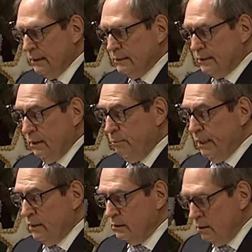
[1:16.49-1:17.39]

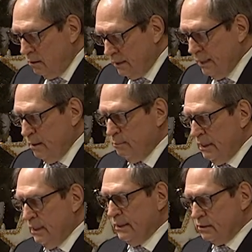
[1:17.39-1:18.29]
Simeon took him
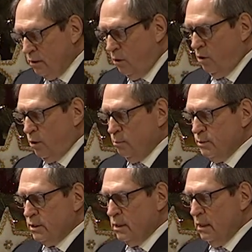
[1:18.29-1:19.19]
in his
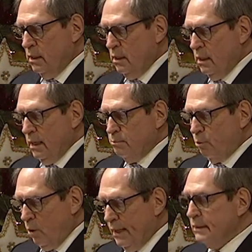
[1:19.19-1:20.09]
arms and
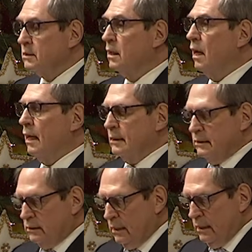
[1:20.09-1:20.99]
praised God,
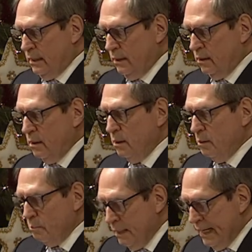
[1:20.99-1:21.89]
saying,
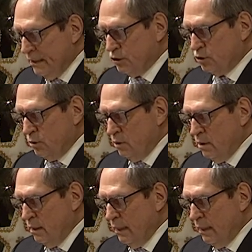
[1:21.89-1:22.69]
Master,